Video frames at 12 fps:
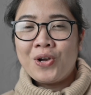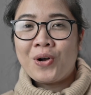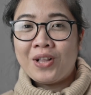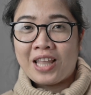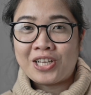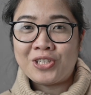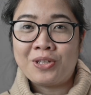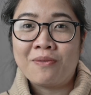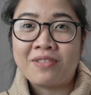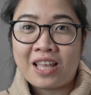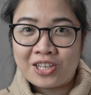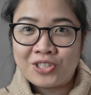collection
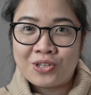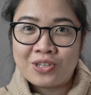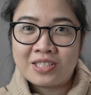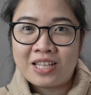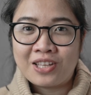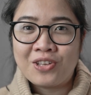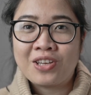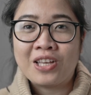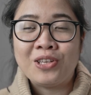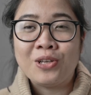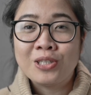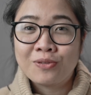of textures that you
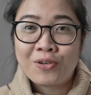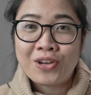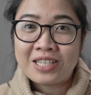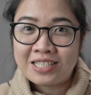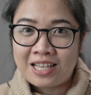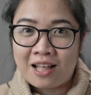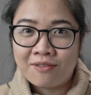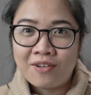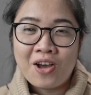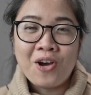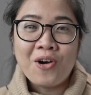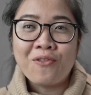can use for yourself
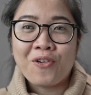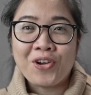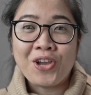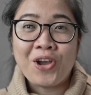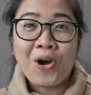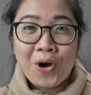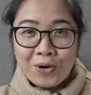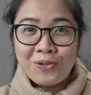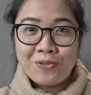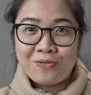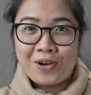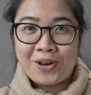for your own
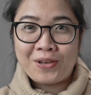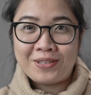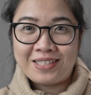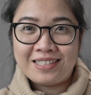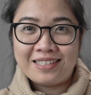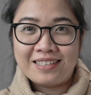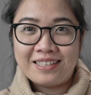photos.